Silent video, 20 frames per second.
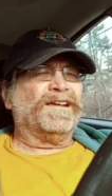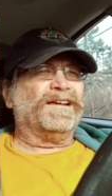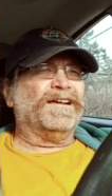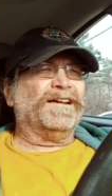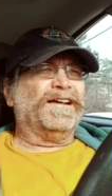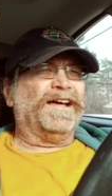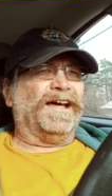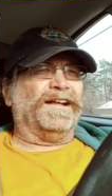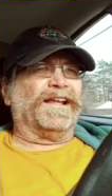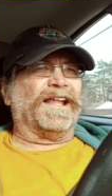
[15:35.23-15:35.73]

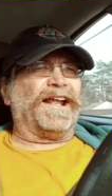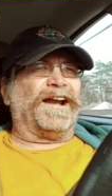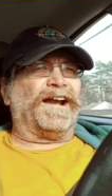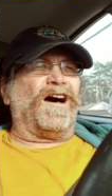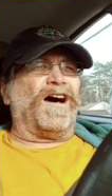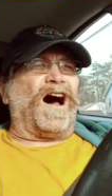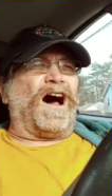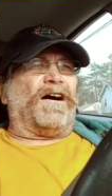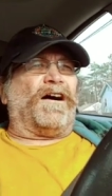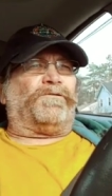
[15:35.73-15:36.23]
and let it
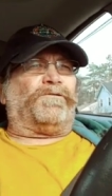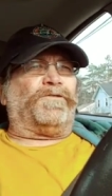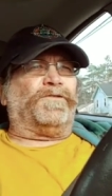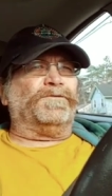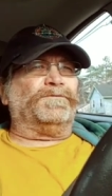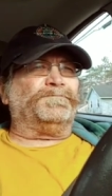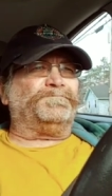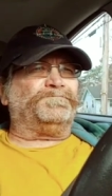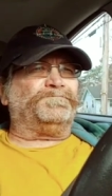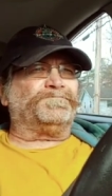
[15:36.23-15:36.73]
off
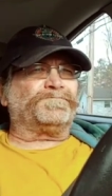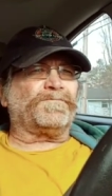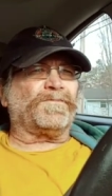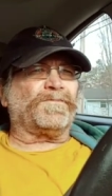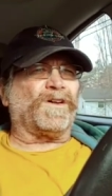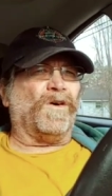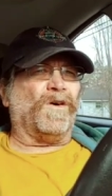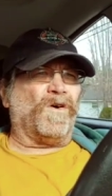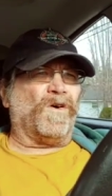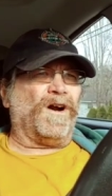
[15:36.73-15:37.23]

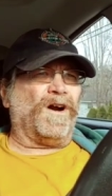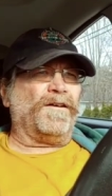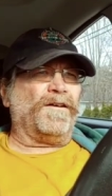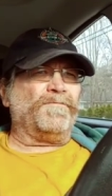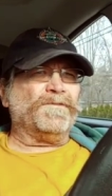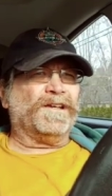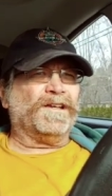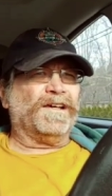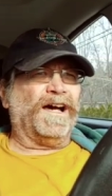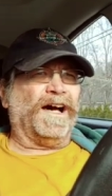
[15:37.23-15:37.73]
or
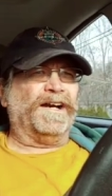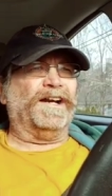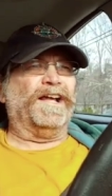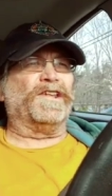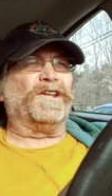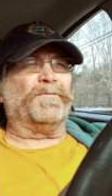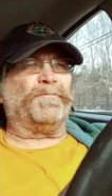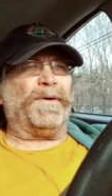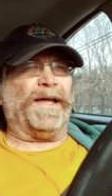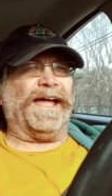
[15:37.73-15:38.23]

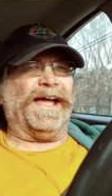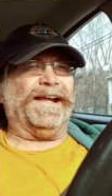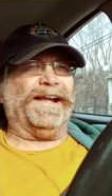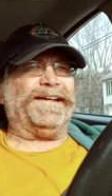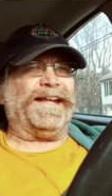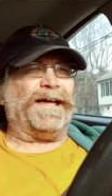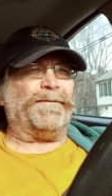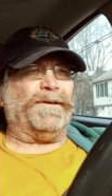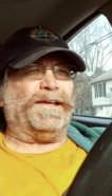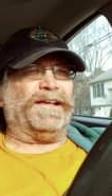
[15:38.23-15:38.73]
another
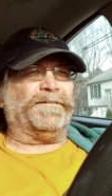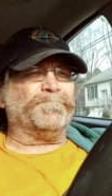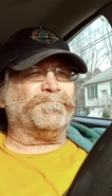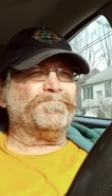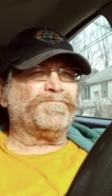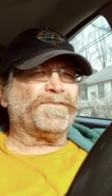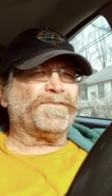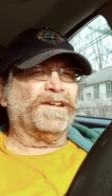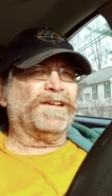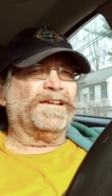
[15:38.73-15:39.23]
pandemic.
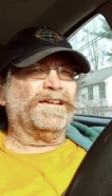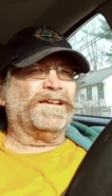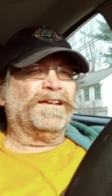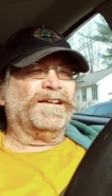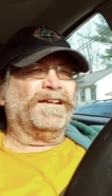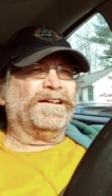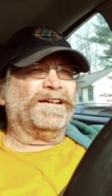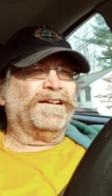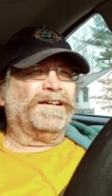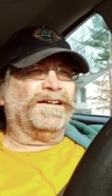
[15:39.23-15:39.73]

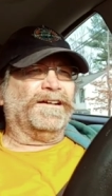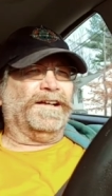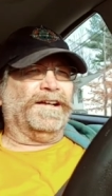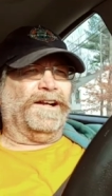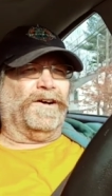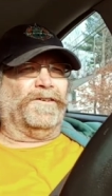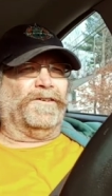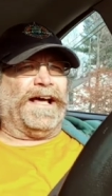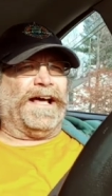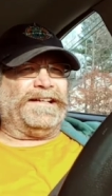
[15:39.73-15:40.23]
You
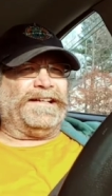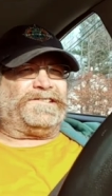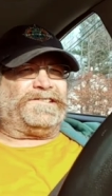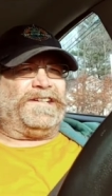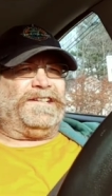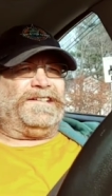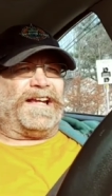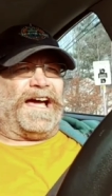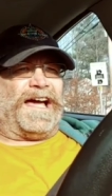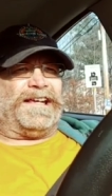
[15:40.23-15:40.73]
know,
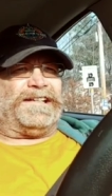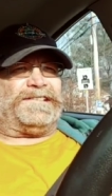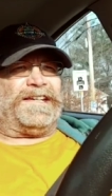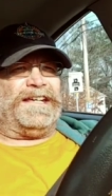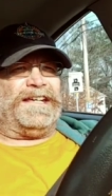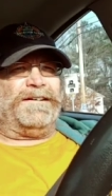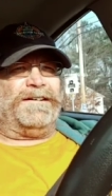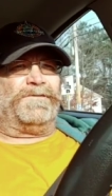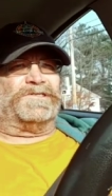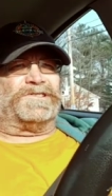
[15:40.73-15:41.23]

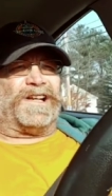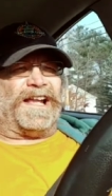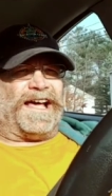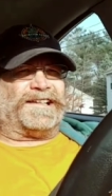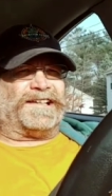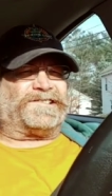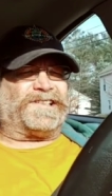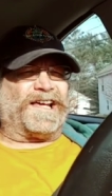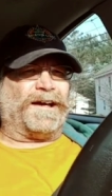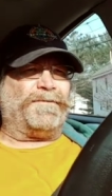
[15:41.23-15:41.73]
1919 was the
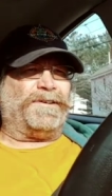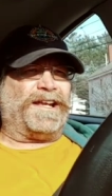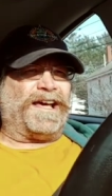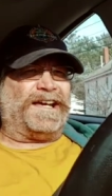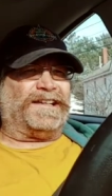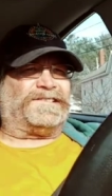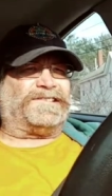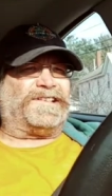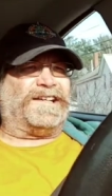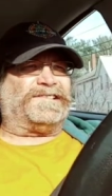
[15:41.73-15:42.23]
last time the
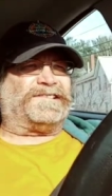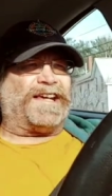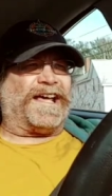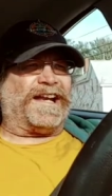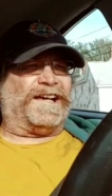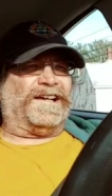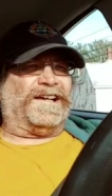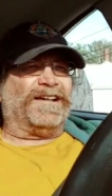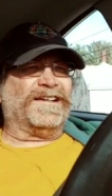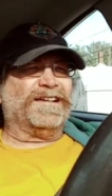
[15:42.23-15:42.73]
United States had
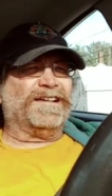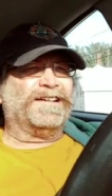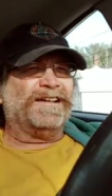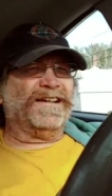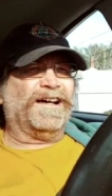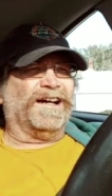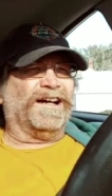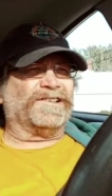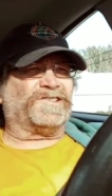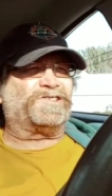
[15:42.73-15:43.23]
a,
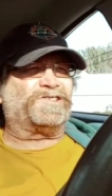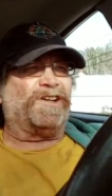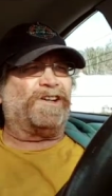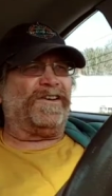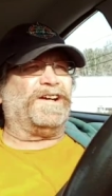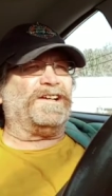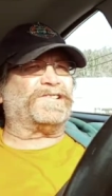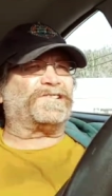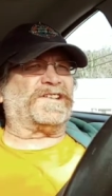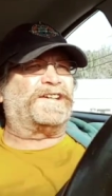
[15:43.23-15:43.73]
a
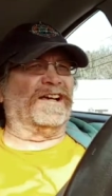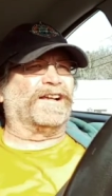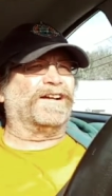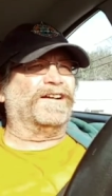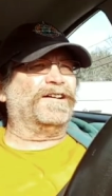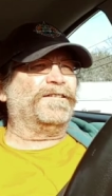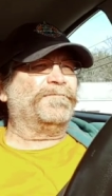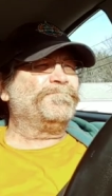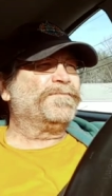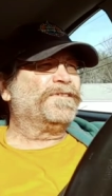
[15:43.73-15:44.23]
serious
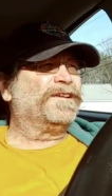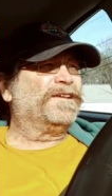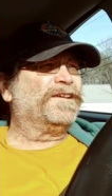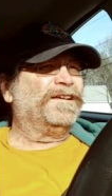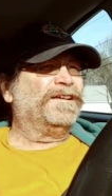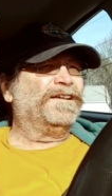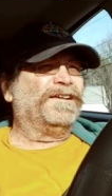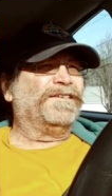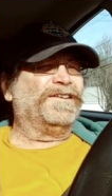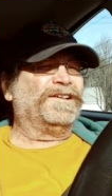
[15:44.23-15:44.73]
killer.
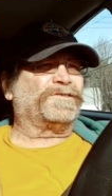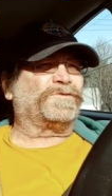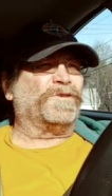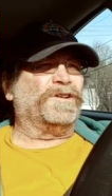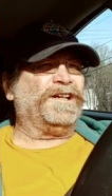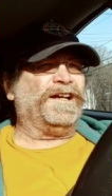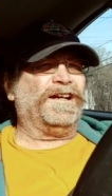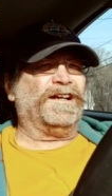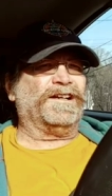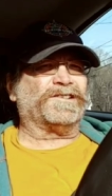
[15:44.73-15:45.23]
This one
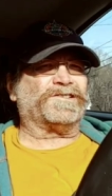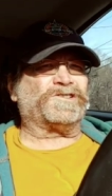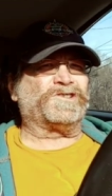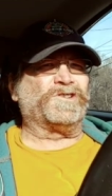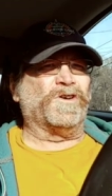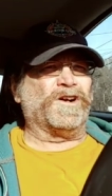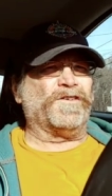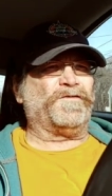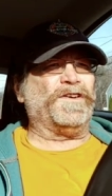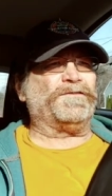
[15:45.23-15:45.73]
here is
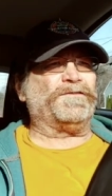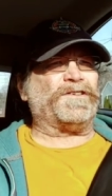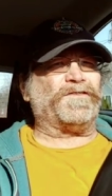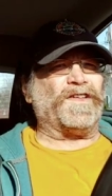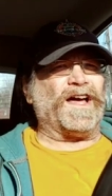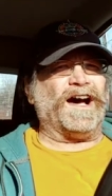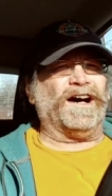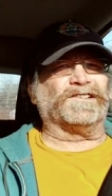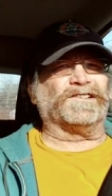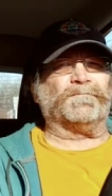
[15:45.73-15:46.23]

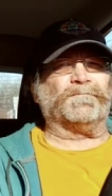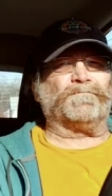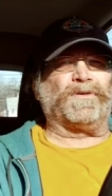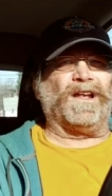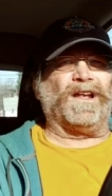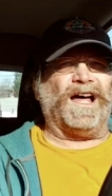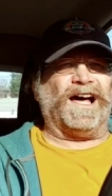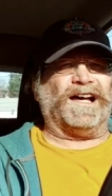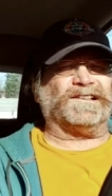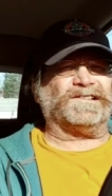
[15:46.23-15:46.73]
250,000
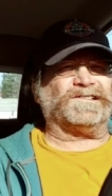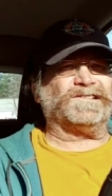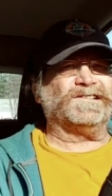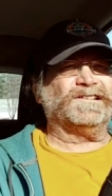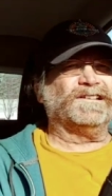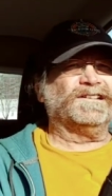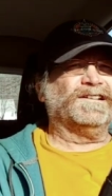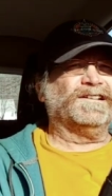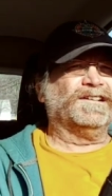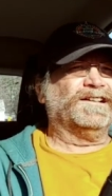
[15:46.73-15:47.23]
plus.
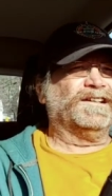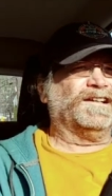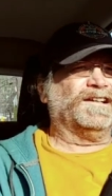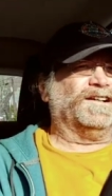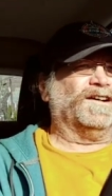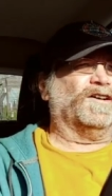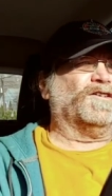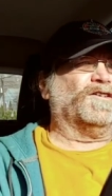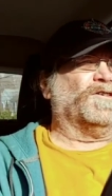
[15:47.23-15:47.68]
You know,